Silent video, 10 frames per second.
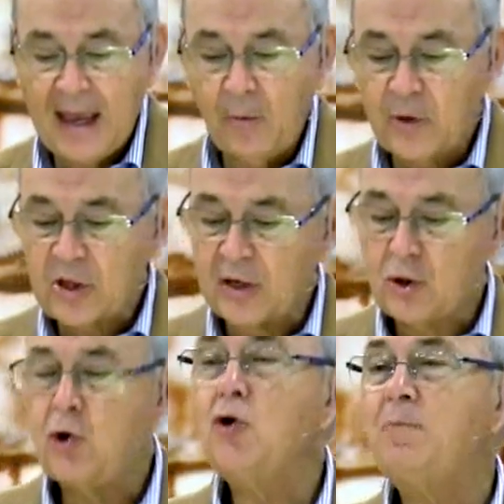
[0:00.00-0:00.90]
It was a
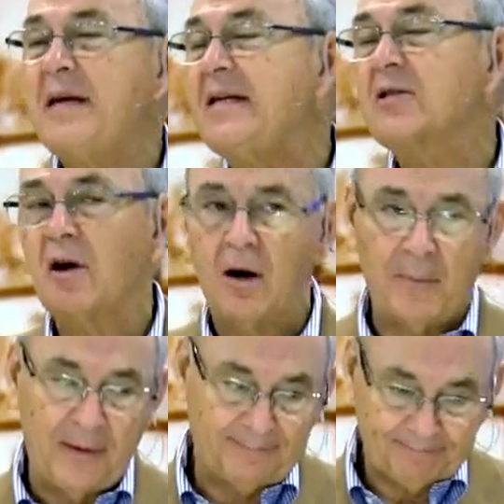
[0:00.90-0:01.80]
two piece
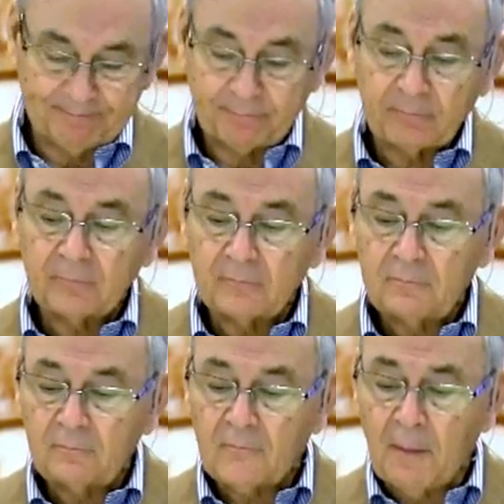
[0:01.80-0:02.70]
garment
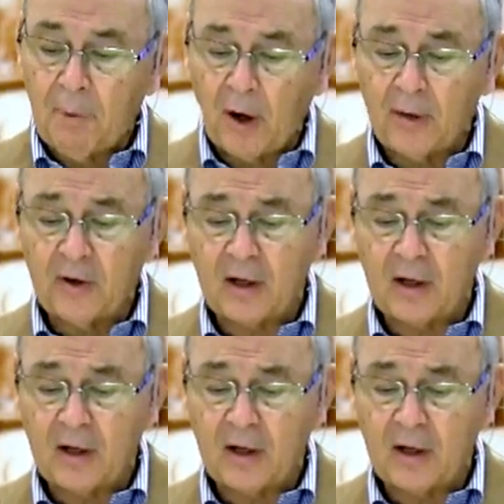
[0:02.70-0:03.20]
part of